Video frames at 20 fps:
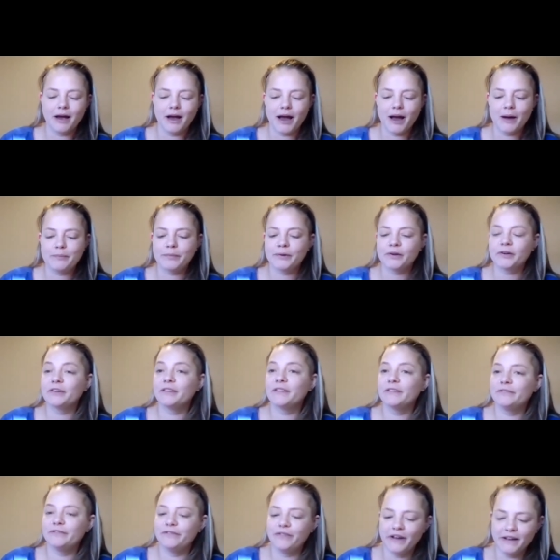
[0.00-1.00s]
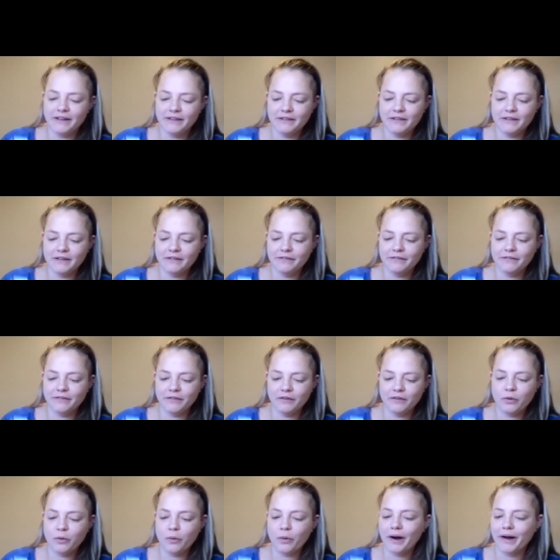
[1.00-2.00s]
A pervasive
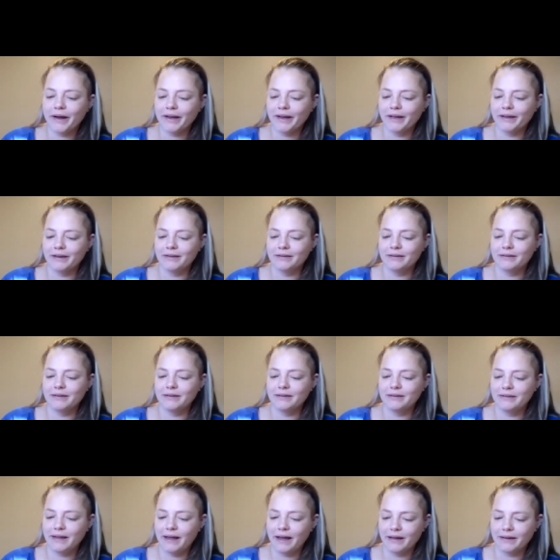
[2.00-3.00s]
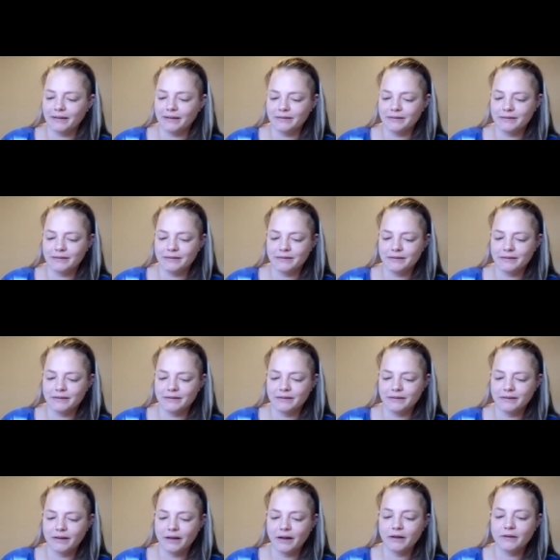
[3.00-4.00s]
quiet descends,
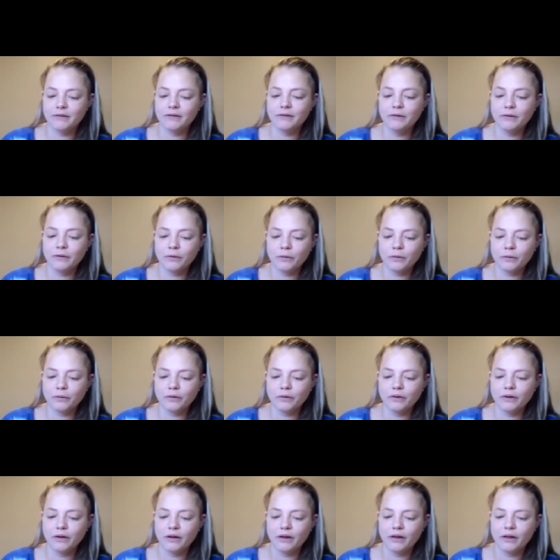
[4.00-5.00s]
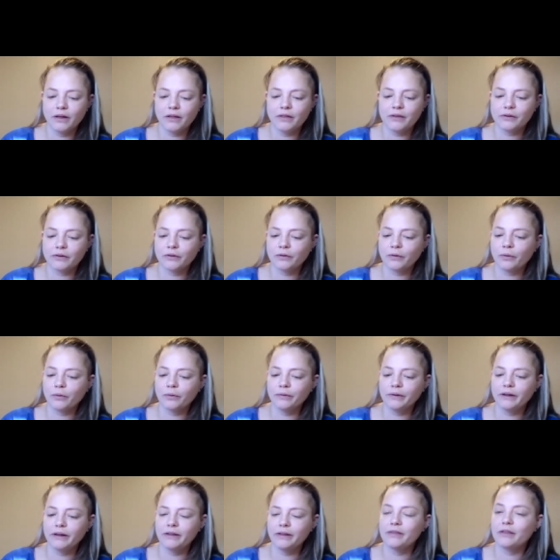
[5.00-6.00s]
and soon there is
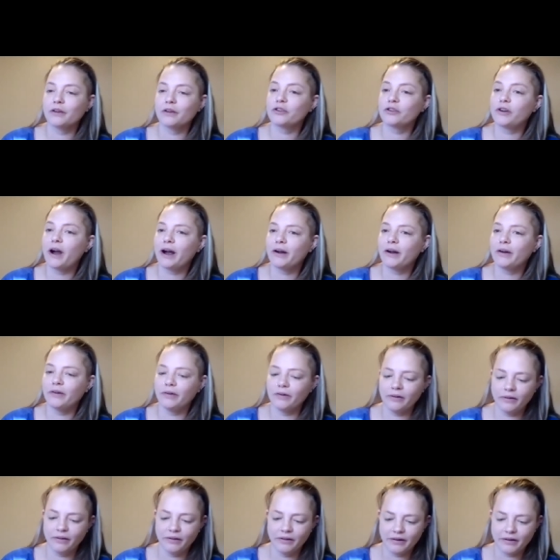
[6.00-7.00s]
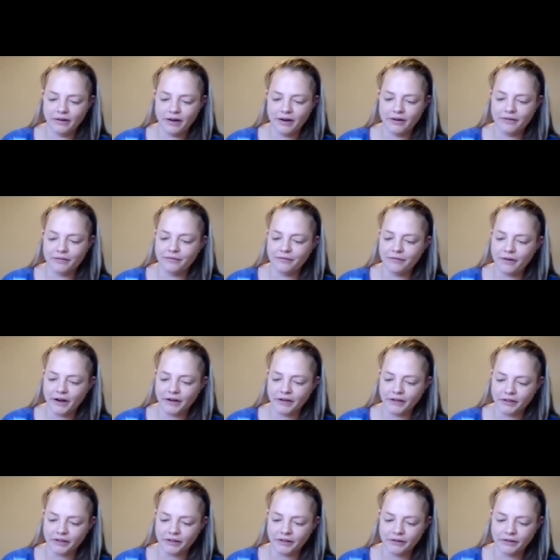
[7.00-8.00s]
only the crackle of
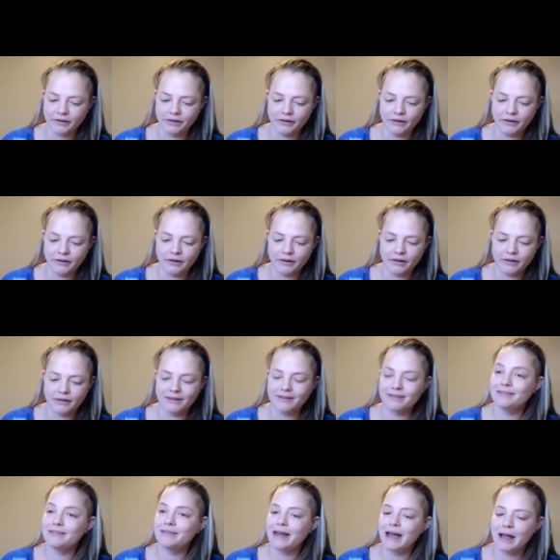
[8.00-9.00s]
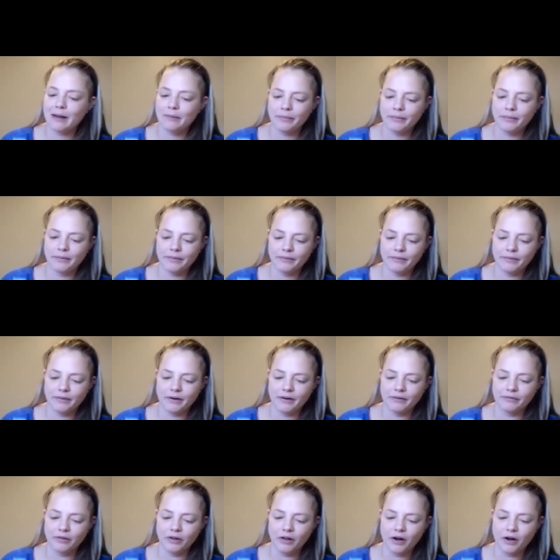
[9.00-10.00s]
fire, the snap
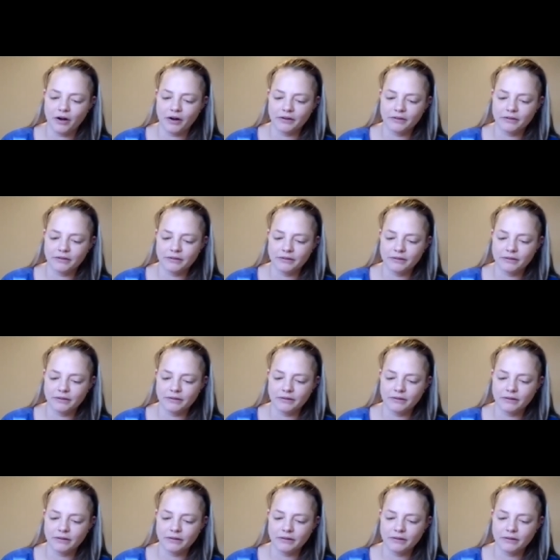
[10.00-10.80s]
of logs.